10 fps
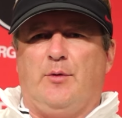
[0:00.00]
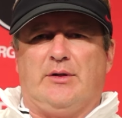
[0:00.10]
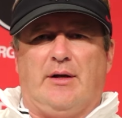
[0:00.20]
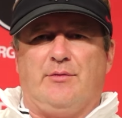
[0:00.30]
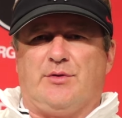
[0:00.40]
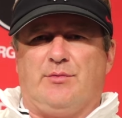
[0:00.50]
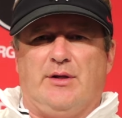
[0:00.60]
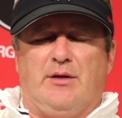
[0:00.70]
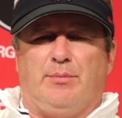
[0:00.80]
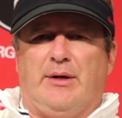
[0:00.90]
We thought he was a
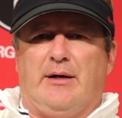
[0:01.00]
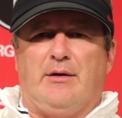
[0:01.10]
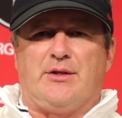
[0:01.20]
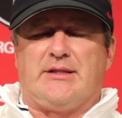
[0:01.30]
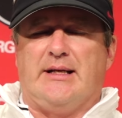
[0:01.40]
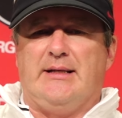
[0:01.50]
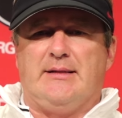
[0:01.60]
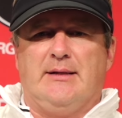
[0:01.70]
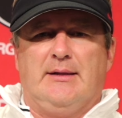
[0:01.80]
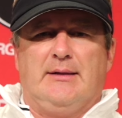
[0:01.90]
really good player in our state.